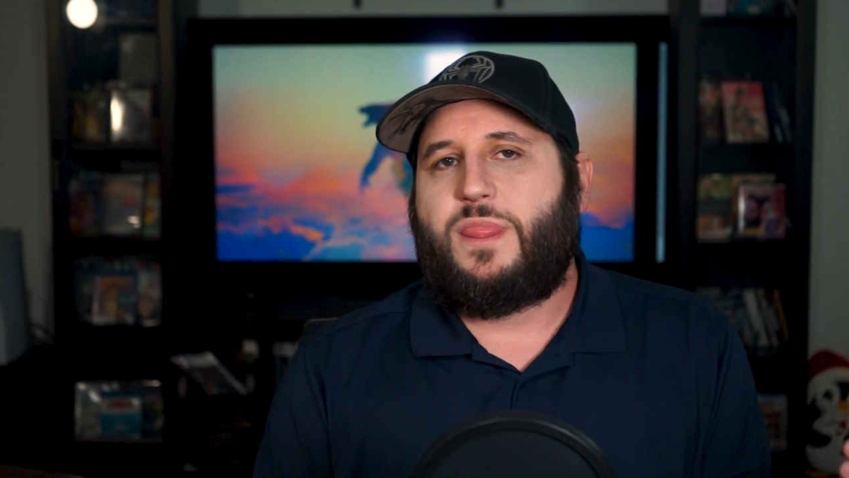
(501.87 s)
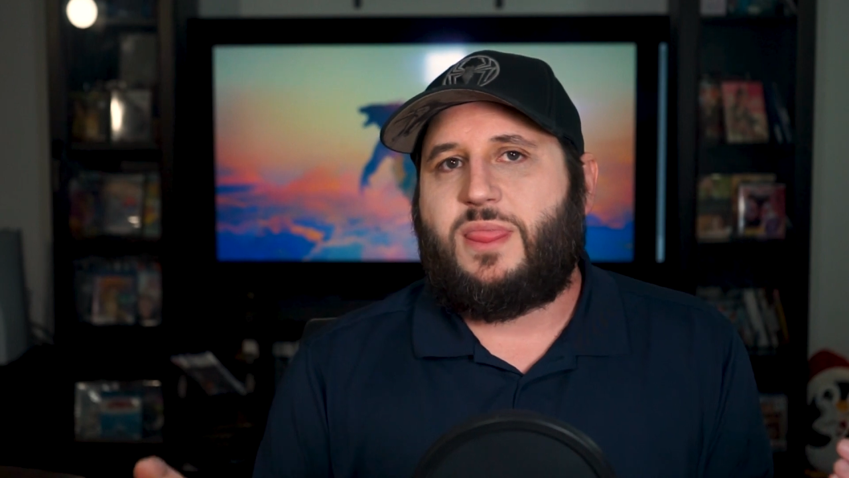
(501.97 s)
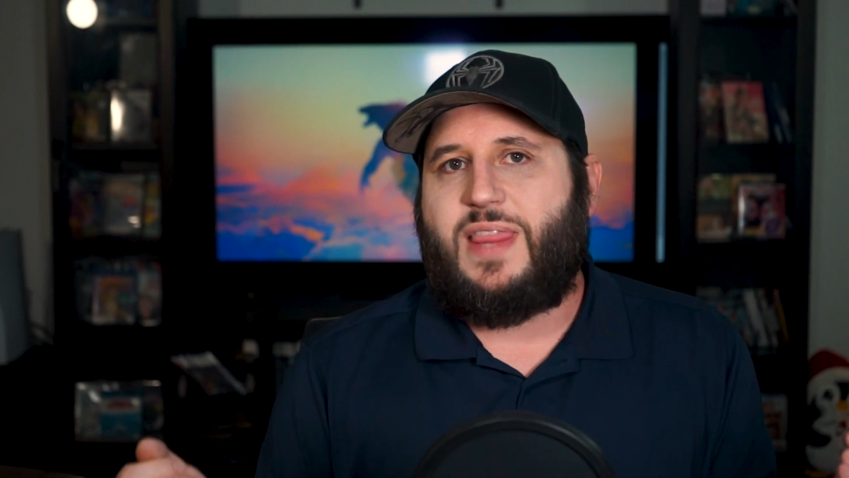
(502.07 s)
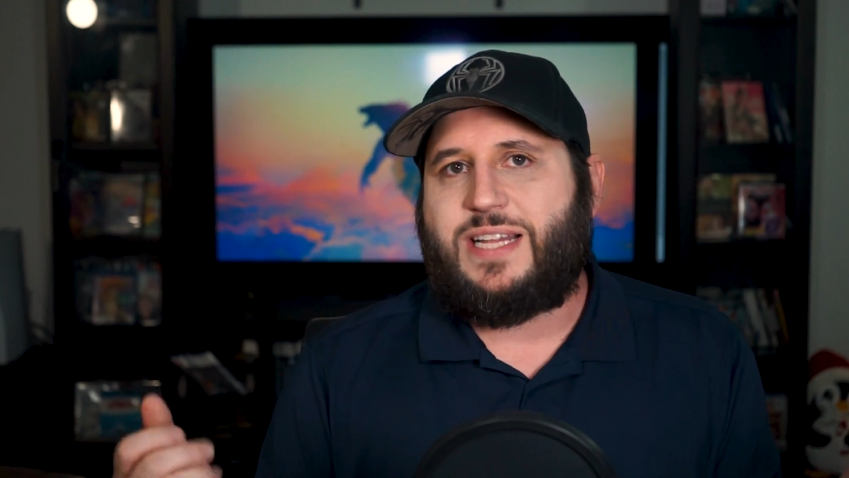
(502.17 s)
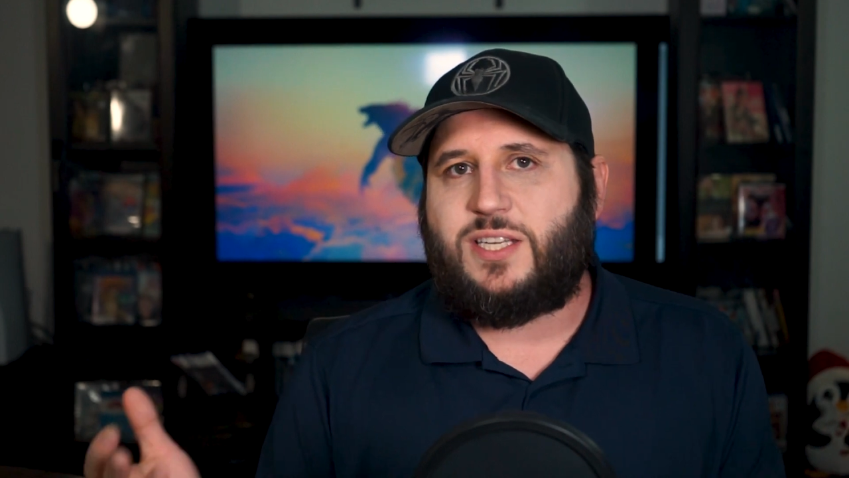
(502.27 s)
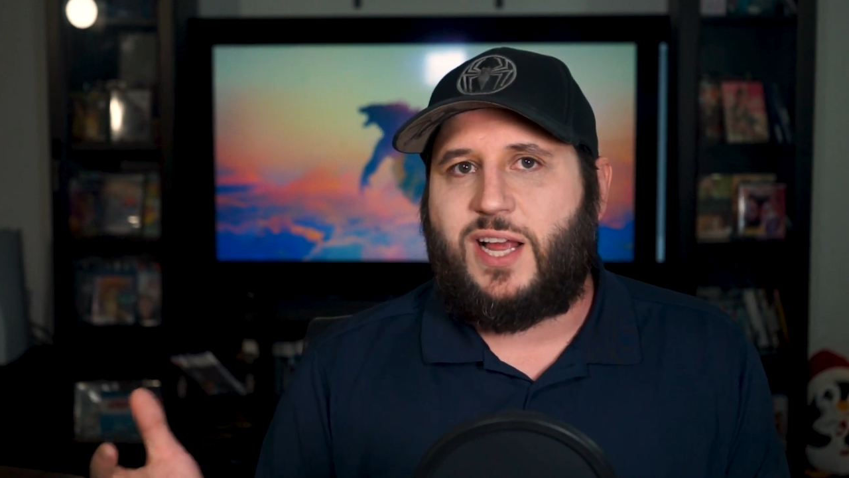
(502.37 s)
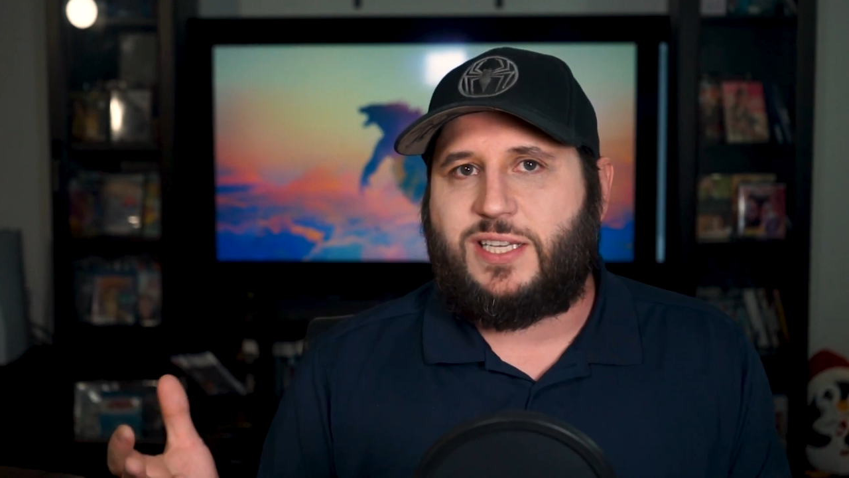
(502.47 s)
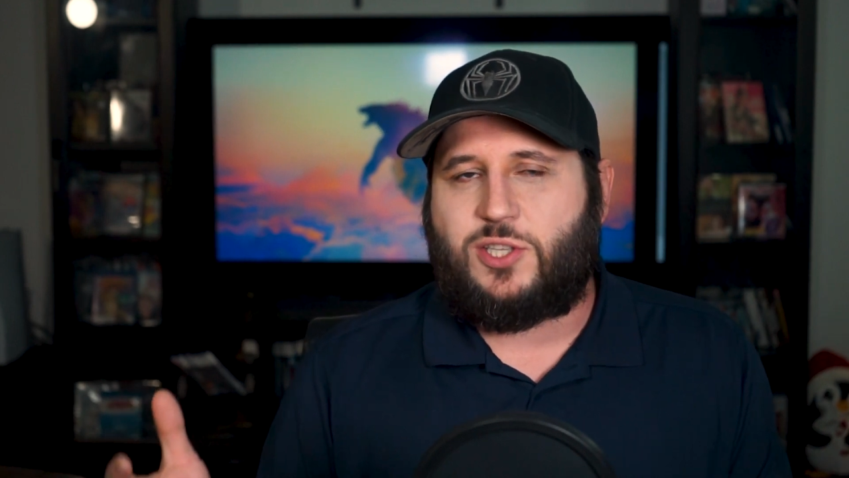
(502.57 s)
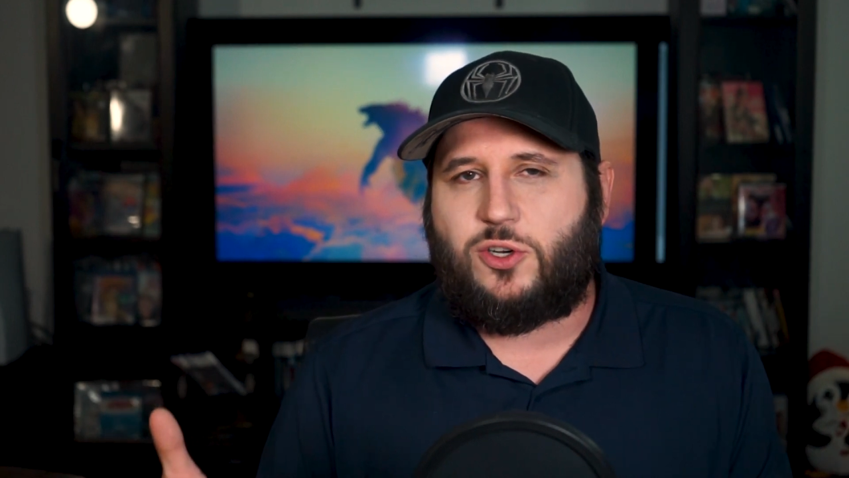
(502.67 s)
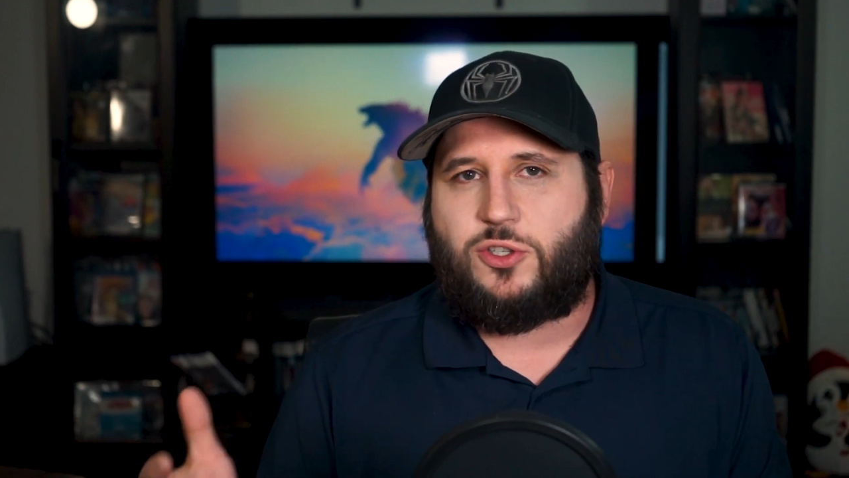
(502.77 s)
That's a
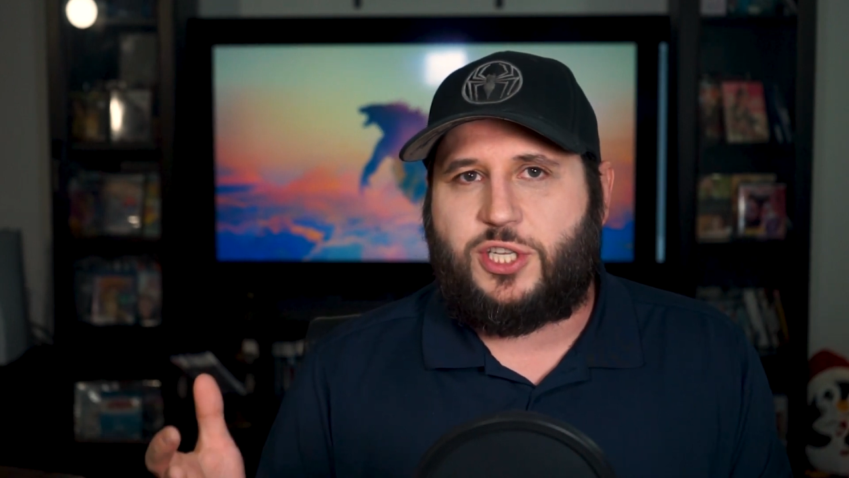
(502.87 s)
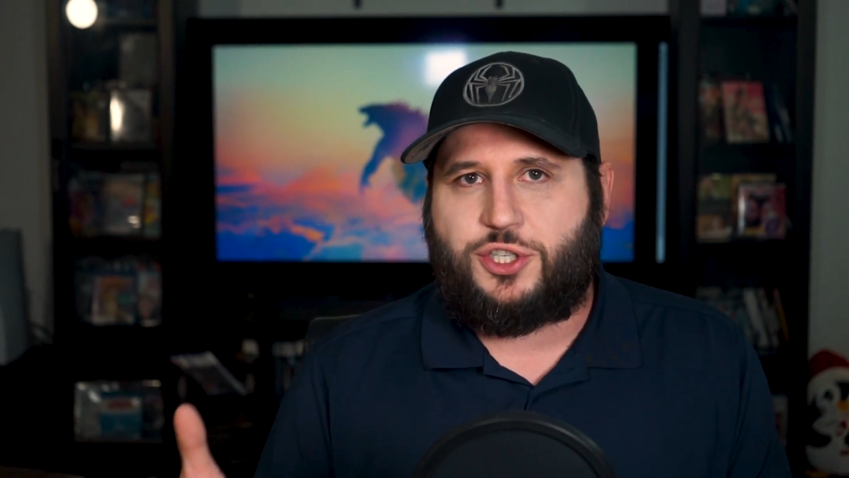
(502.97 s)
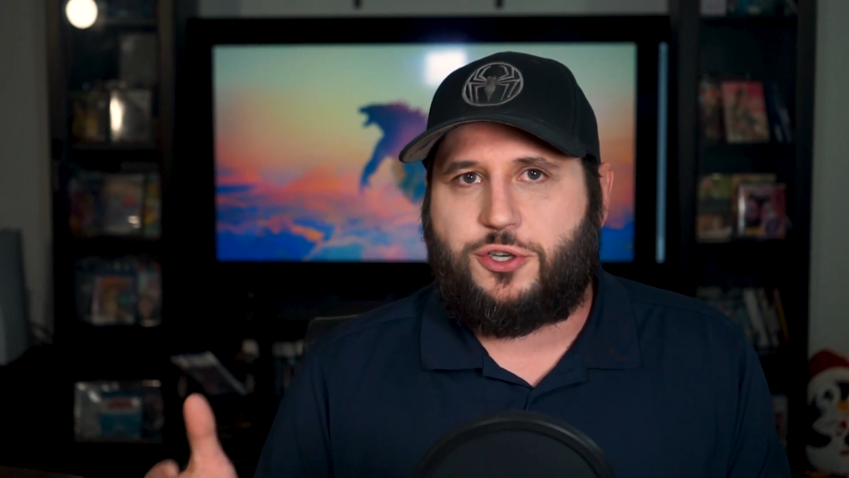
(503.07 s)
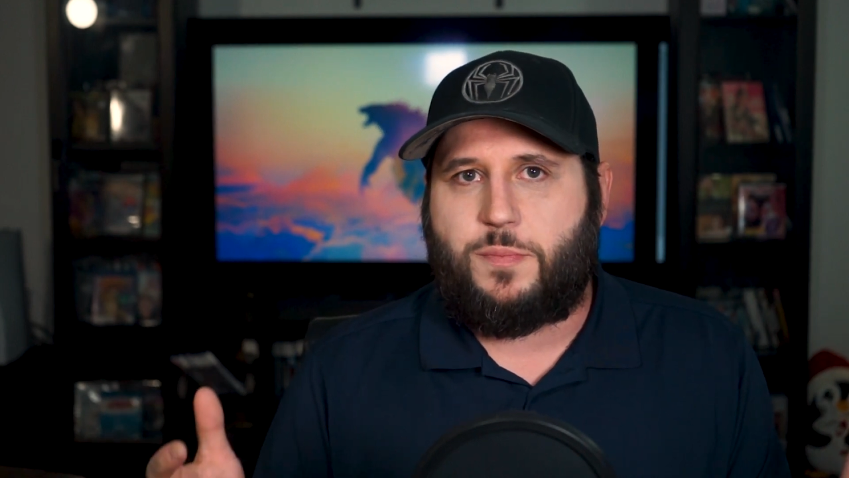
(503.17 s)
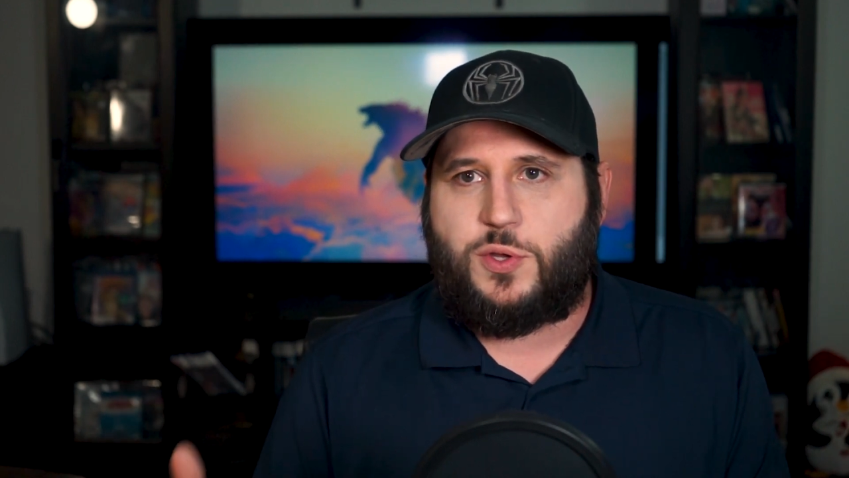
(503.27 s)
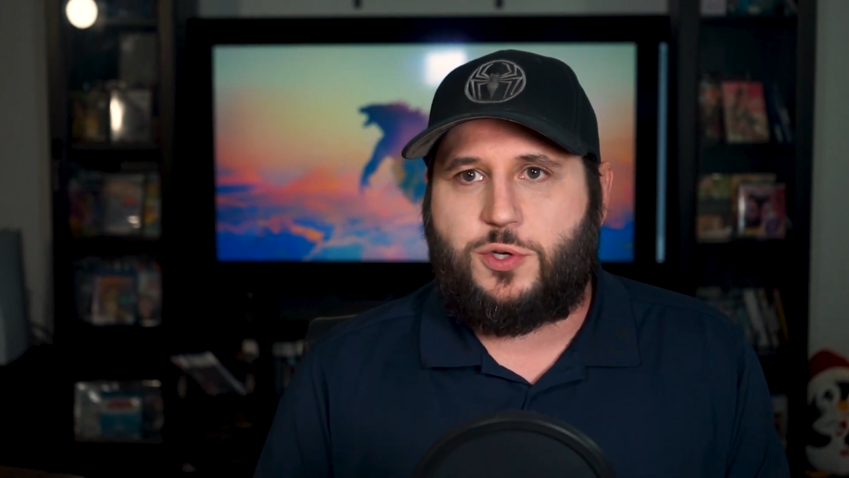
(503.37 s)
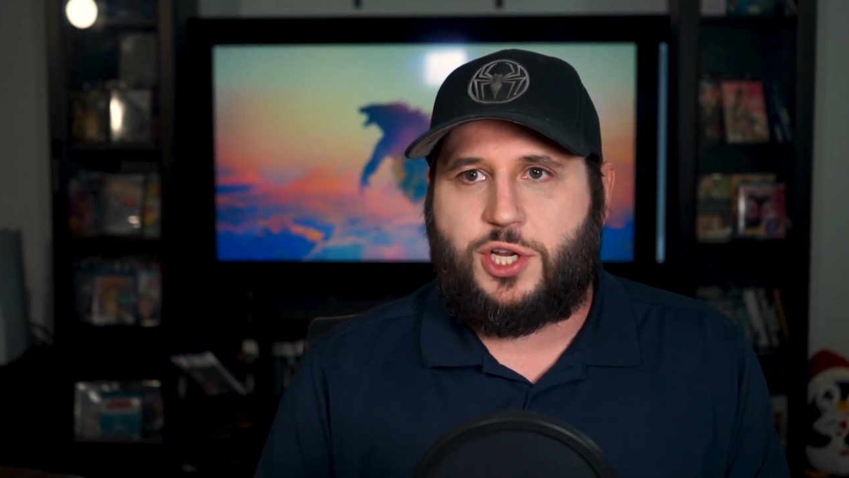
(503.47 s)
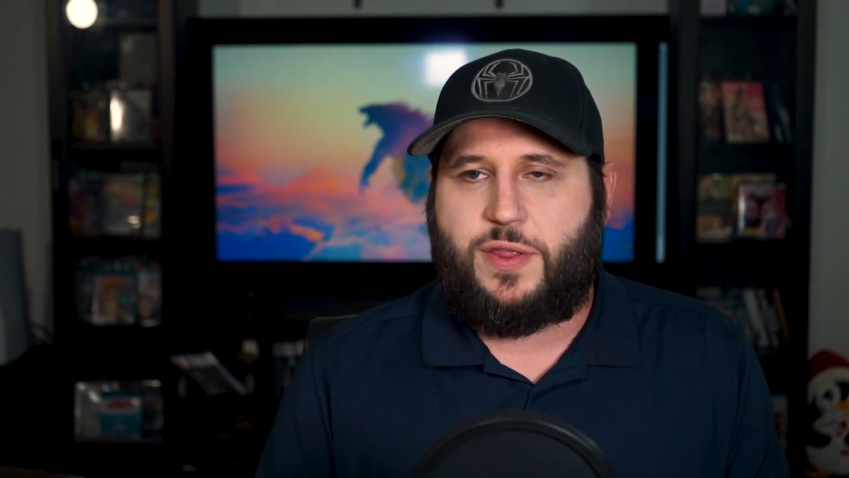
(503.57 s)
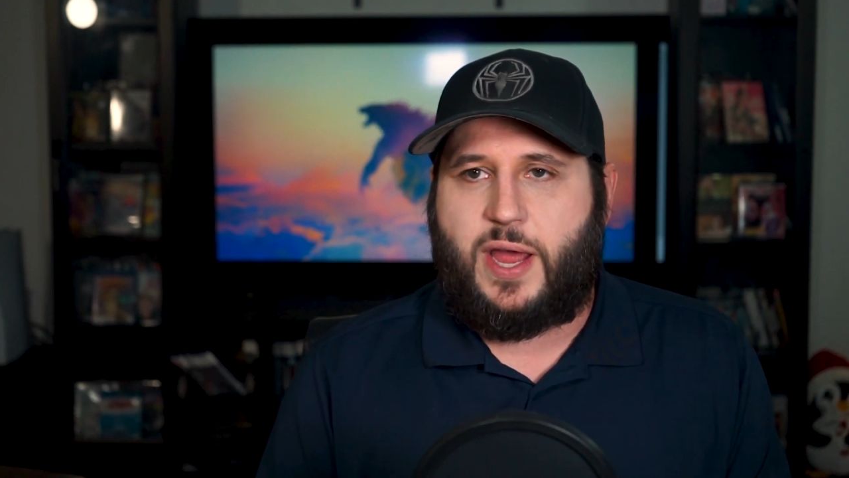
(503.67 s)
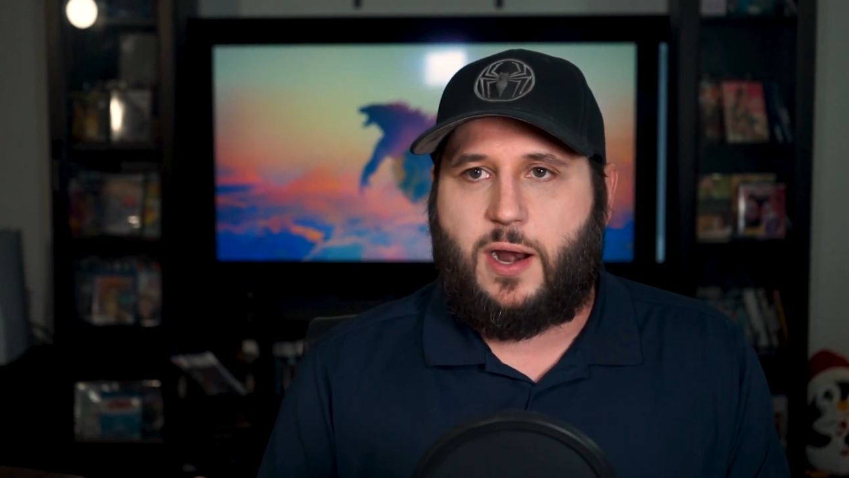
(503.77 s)
nice little
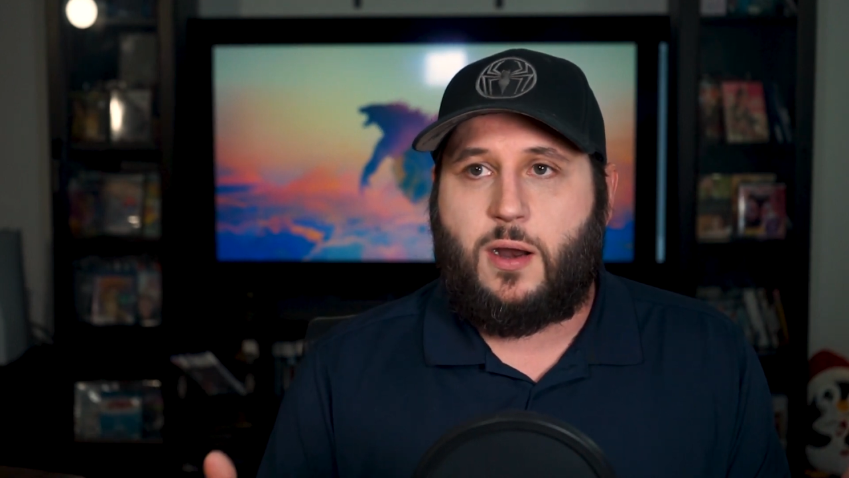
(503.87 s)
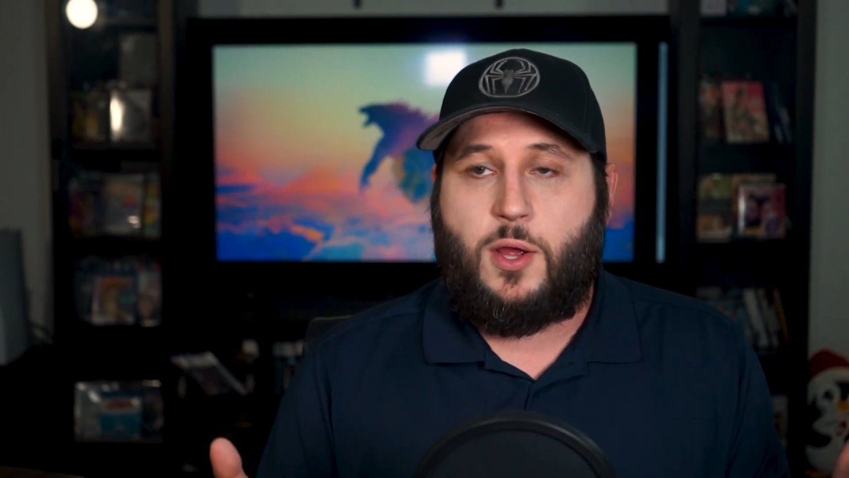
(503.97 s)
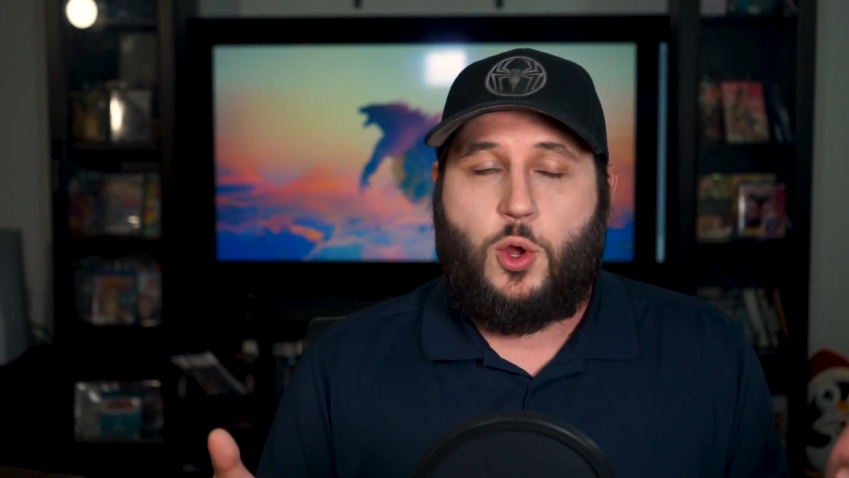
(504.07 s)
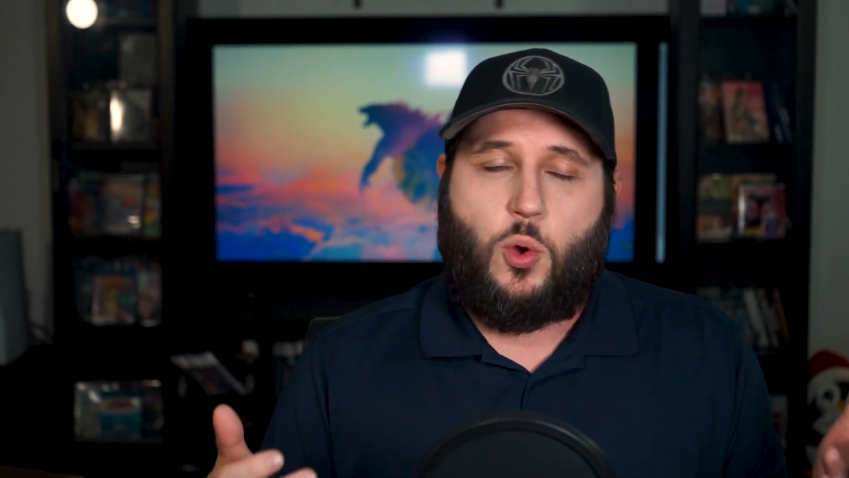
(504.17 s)
distribution there.